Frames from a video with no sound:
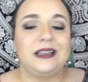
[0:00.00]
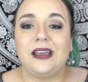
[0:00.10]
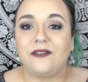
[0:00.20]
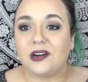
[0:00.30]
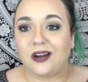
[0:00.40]

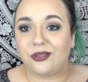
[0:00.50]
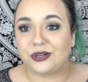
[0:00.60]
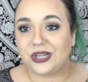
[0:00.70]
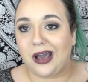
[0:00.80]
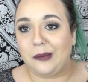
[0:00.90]
give it
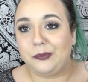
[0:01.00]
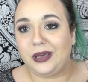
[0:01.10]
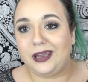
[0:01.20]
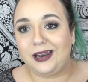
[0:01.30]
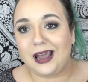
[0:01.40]
another shot.
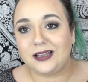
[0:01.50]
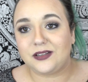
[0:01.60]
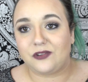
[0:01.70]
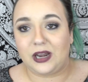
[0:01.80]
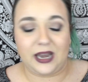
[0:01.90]
But as
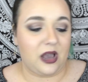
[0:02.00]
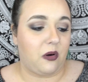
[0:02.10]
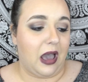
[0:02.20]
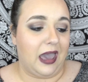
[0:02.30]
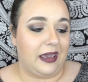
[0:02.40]
of right
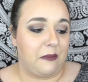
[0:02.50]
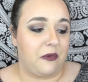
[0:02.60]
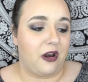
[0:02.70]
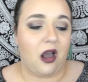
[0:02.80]
now, I am